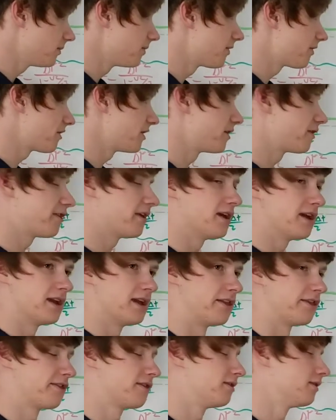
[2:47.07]
since
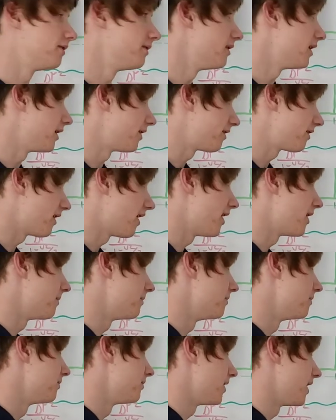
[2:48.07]
its
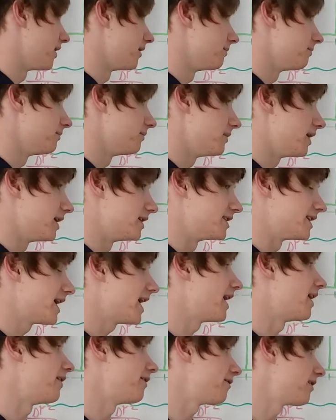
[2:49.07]
time that it
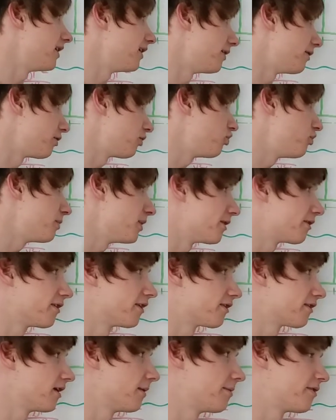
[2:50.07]
decays is
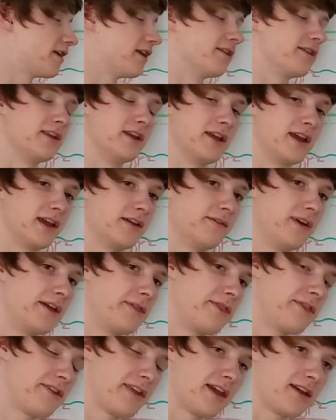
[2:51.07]
2.6 times 10 to the negative
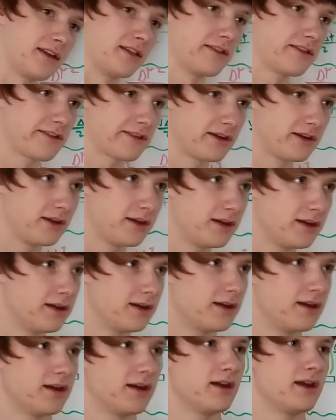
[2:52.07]
8 seconds,
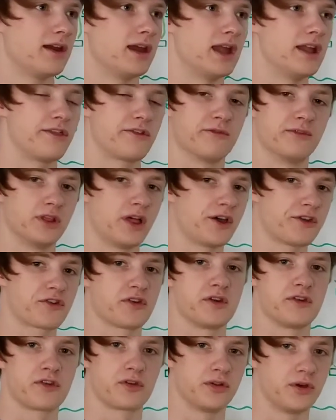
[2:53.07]
its
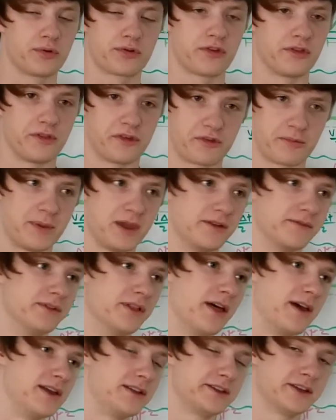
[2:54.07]
velocity is close to the speed of
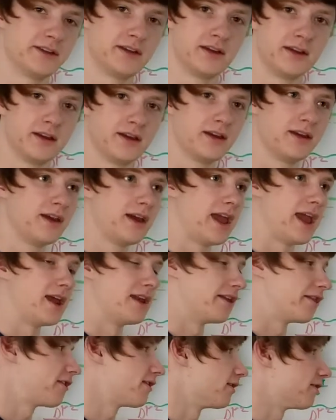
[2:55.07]
light,
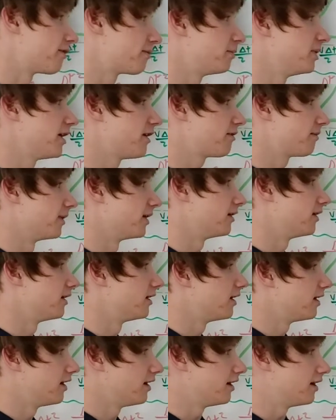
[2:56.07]
and its displacement
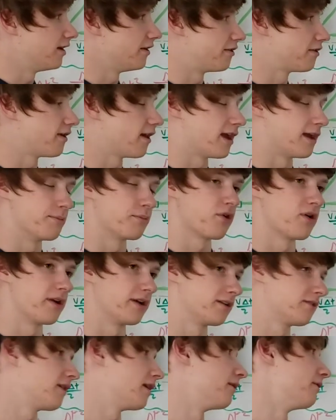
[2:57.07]
is a
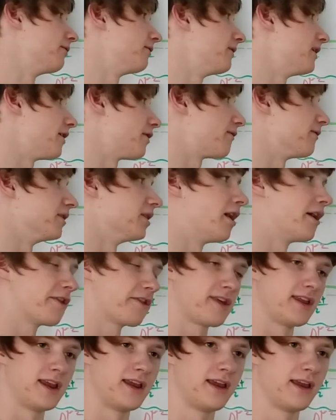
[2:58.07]
product of its
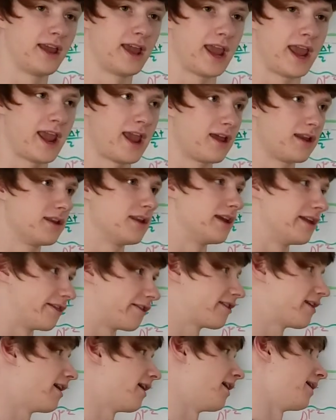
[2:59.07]
velocity and
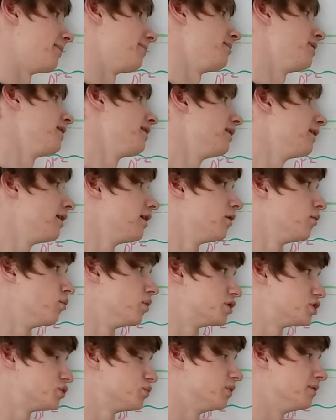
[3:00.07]
its time,
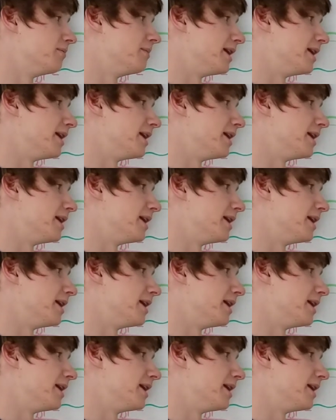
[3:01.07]
which would